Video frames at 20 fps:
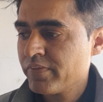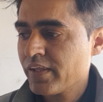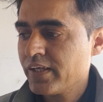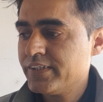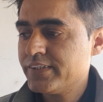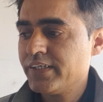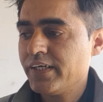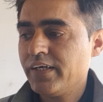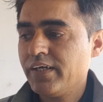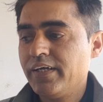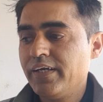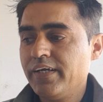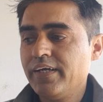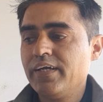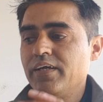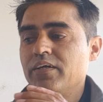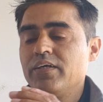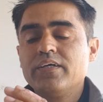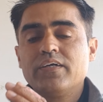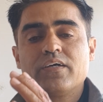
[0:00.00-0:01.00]
Say
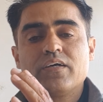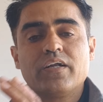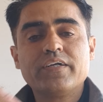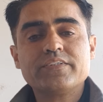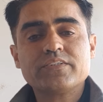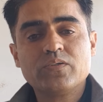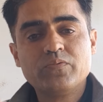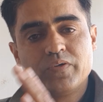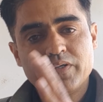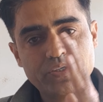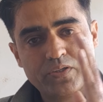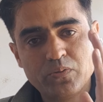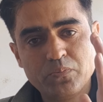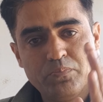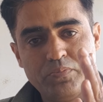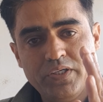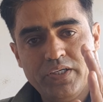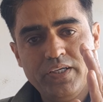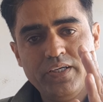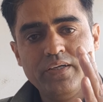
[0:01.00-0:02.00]
A gets converted to
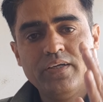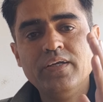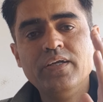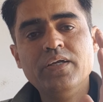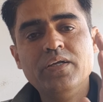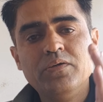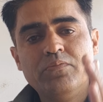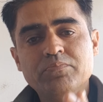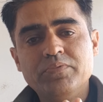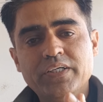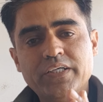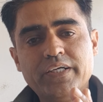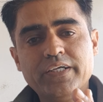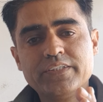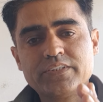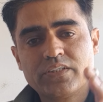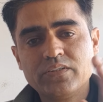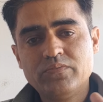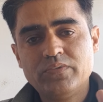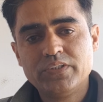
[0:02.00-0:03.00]
B, B
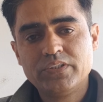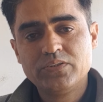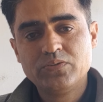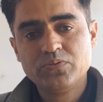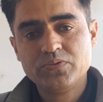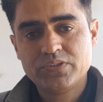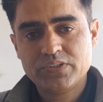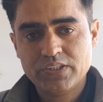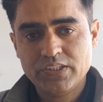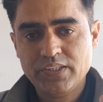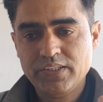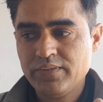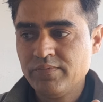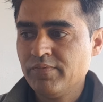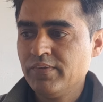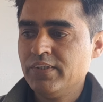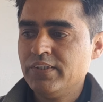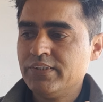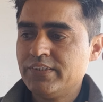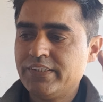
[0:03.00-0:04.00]
gets converted to C,
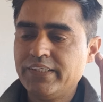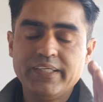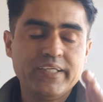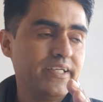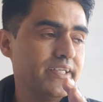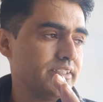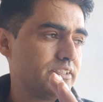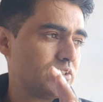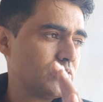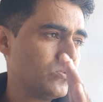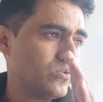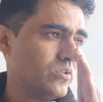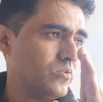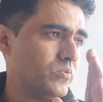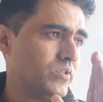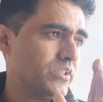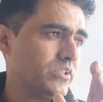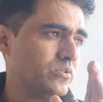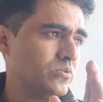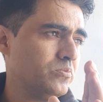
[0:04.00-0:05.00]
C gets to
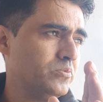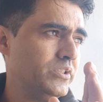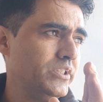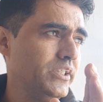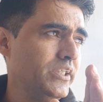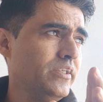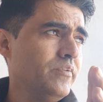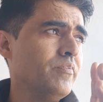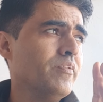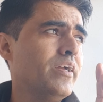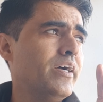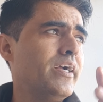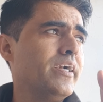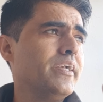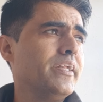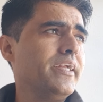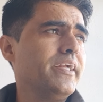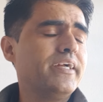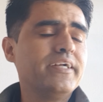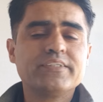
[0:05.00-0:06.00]
converted to D, and
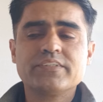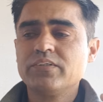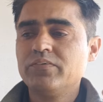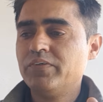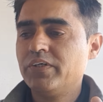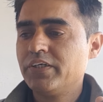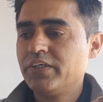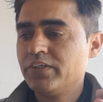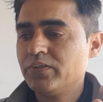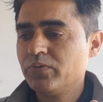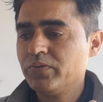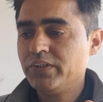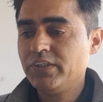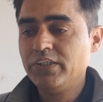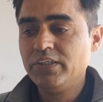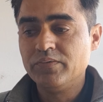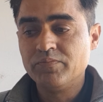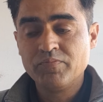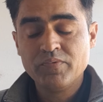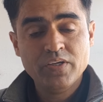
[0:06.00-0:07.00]
D gets converted to
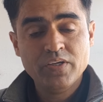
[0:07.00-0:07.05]
E.